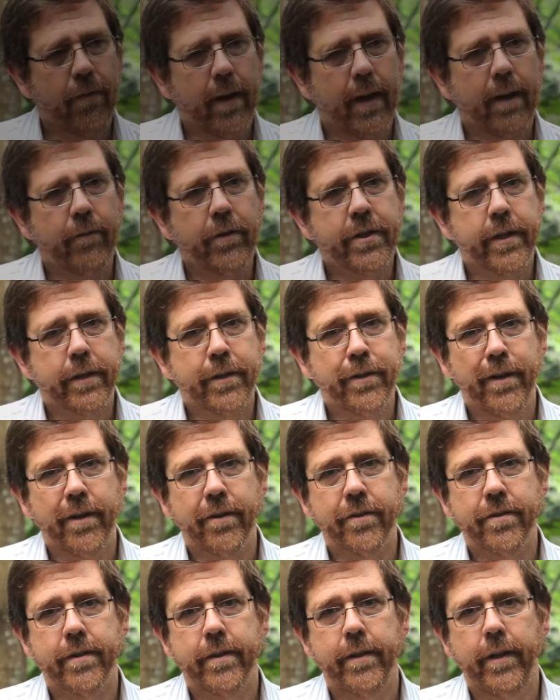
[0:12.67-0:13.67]
Every six
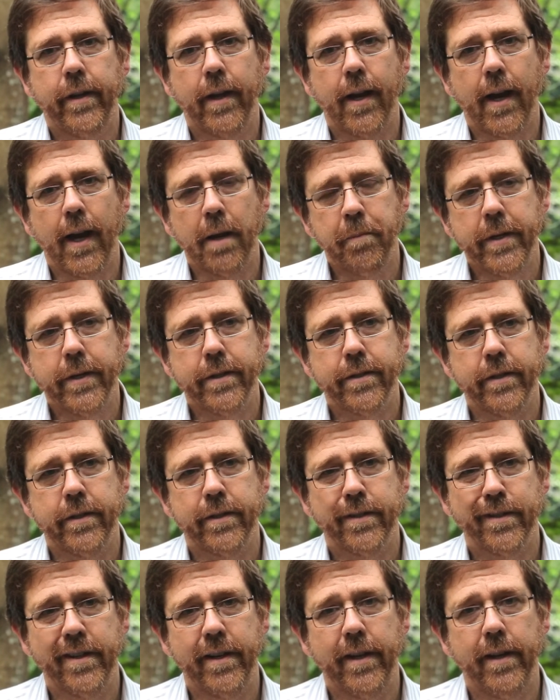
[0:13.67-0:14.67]
years, the
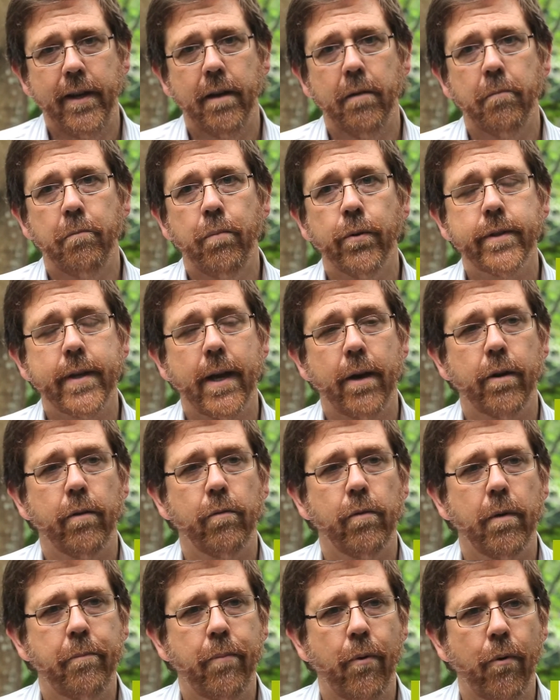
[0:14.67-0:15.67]
IPCC puts out a
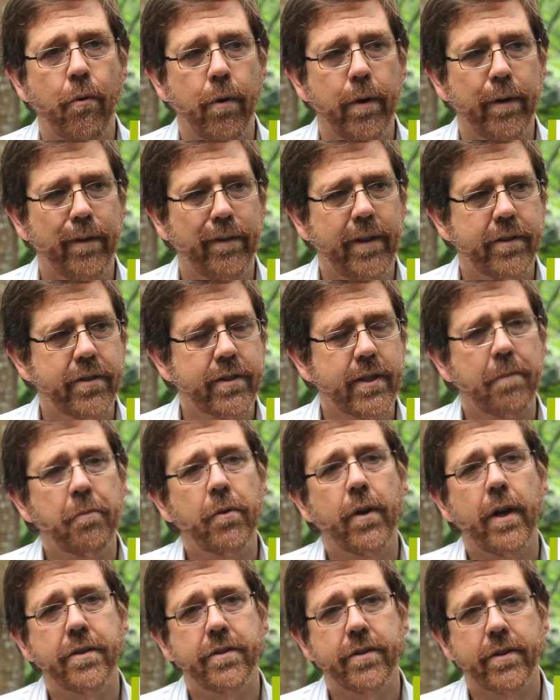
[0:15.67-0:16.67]
report that
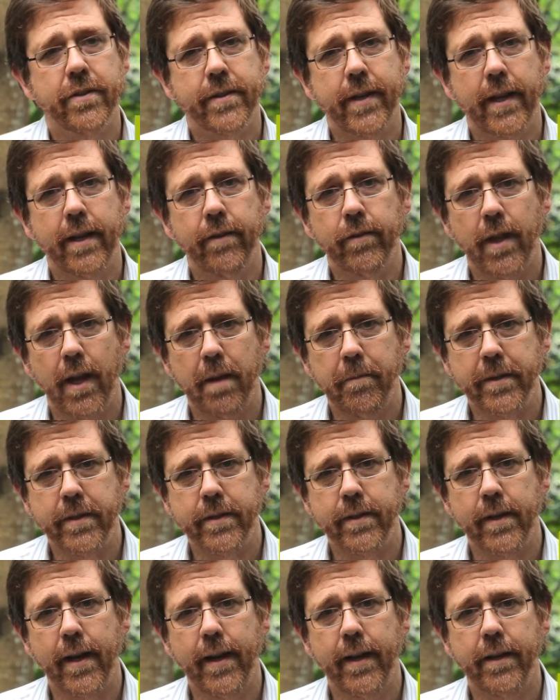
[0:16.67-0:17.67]
summarizes the state of climate
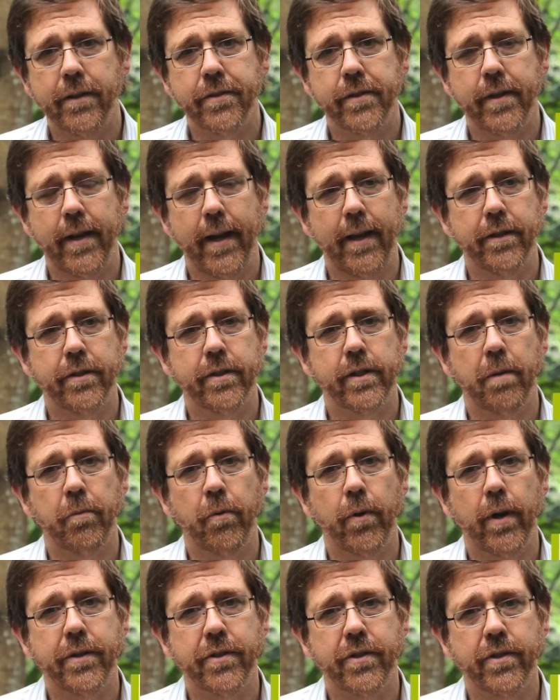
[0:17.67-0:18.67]
science and
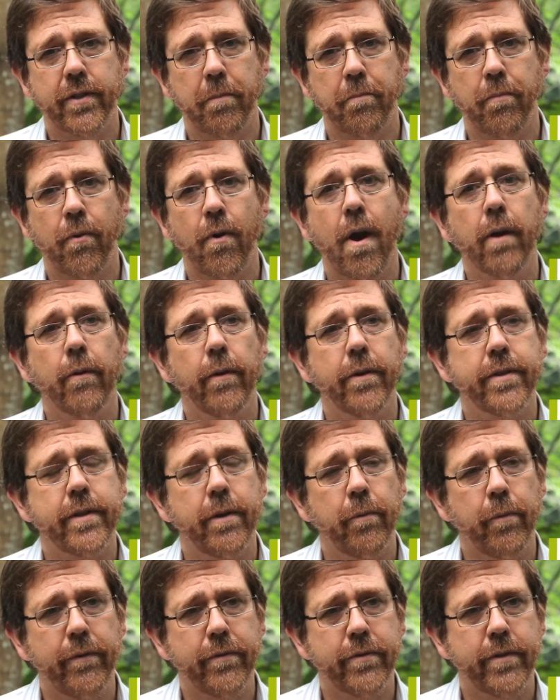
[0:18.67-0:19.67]
summarizes the progress
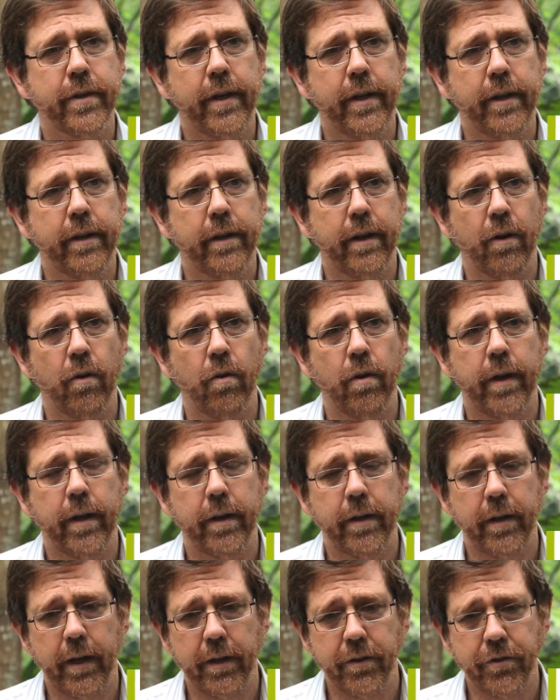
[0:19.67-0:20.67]
that we've seen oh,
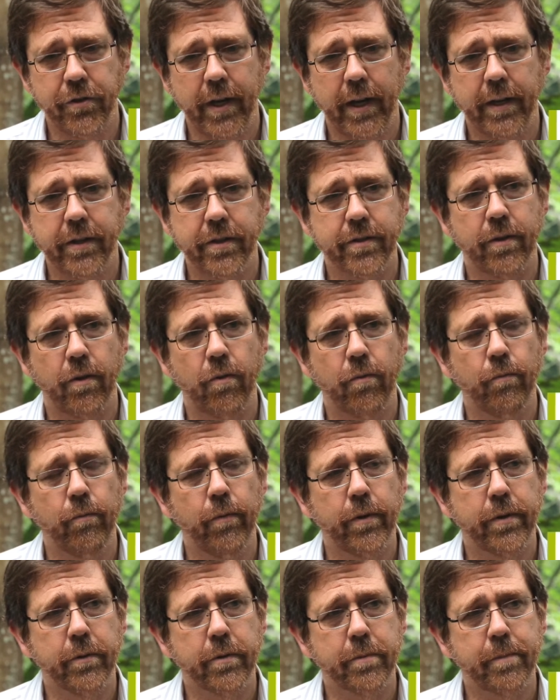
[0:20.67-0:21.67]
in, in changes
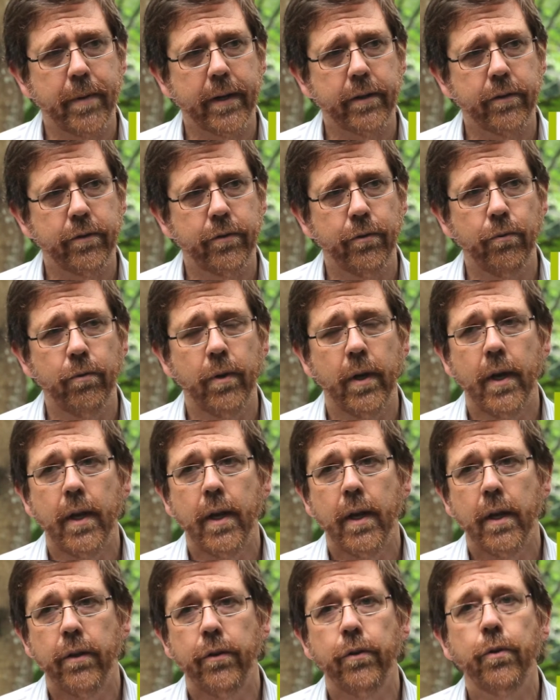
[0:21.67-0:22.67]
with respect to
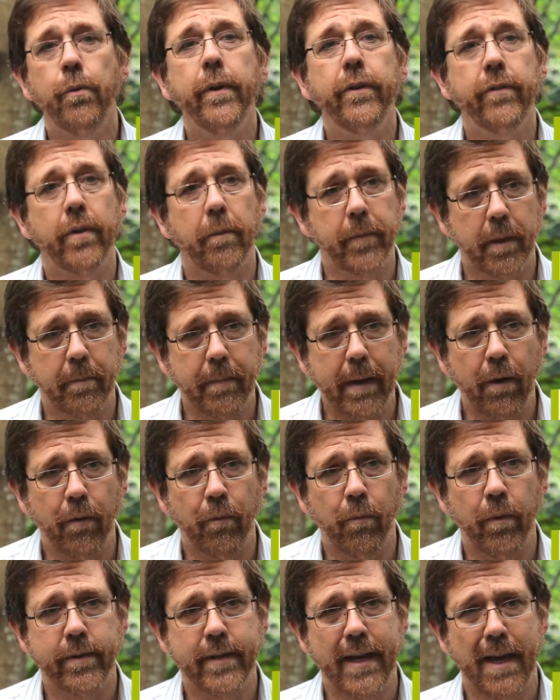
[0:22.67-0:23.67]
doing something about
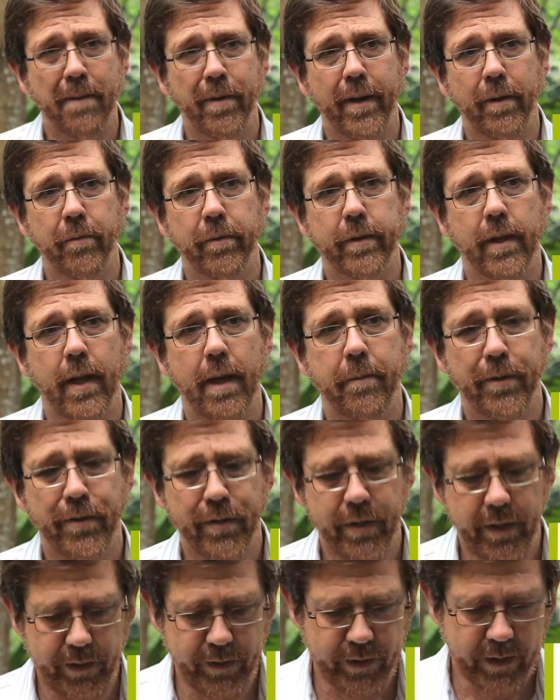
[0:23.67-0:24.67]
what's happening with climate
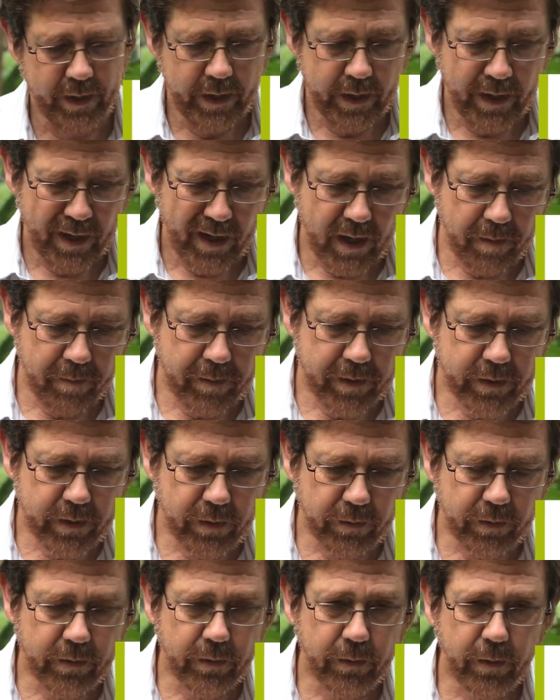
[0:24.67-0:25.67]
change. Um,
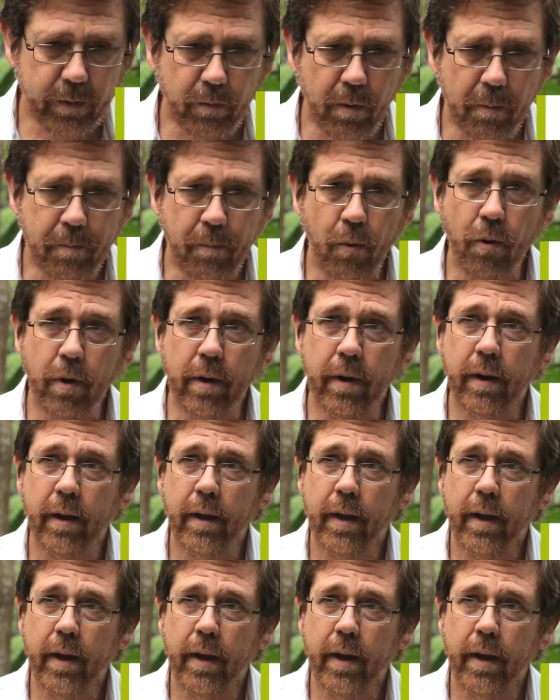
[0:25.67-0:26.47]
so, so the report